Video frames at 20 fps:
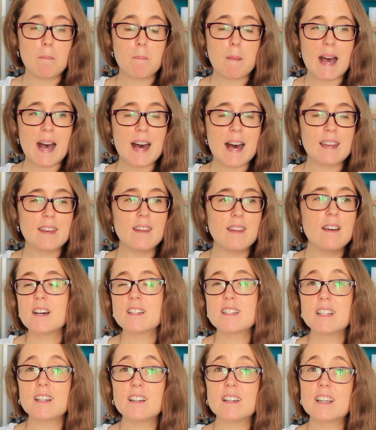ban
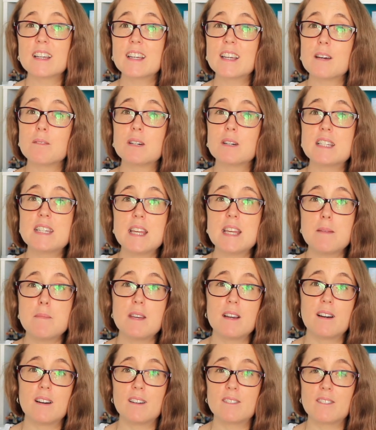until I can get my
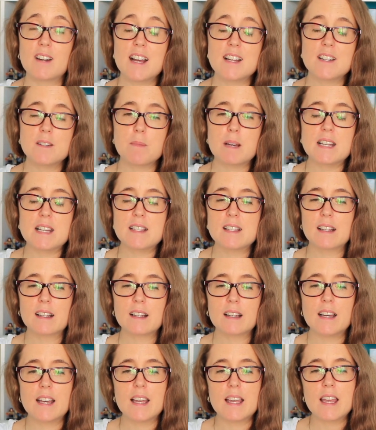TBR read,
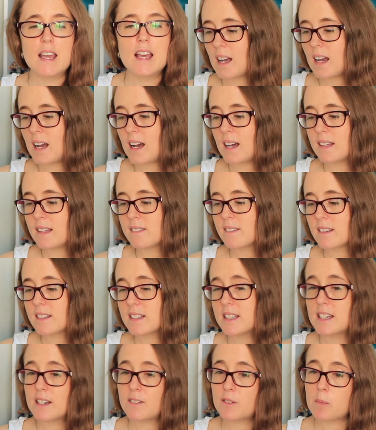basically. And I
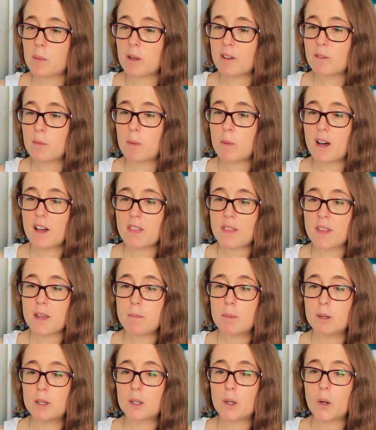did have a bit of a birthday
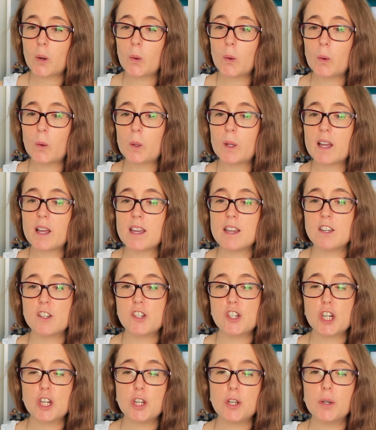book haul in
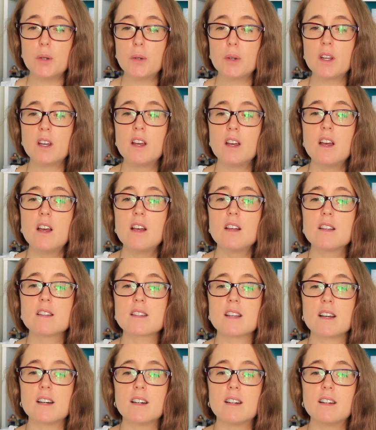June,
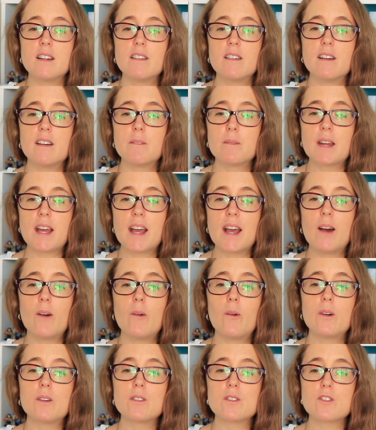so I'm
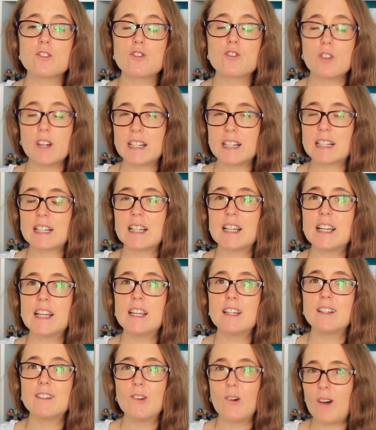now
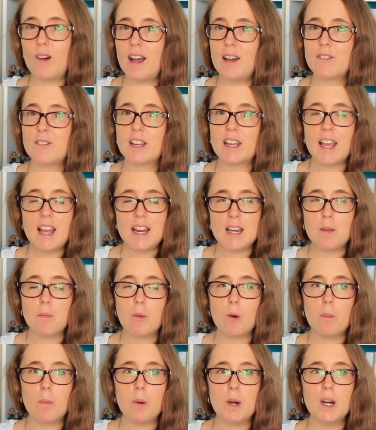strictly not having any
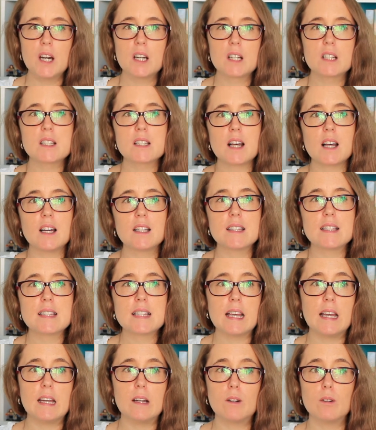more books
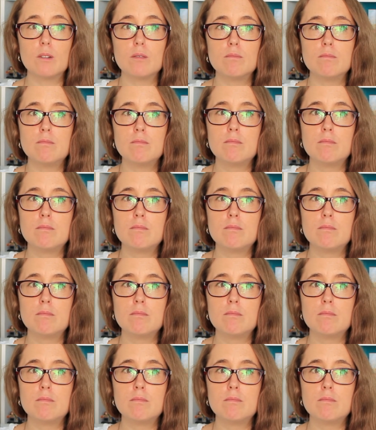until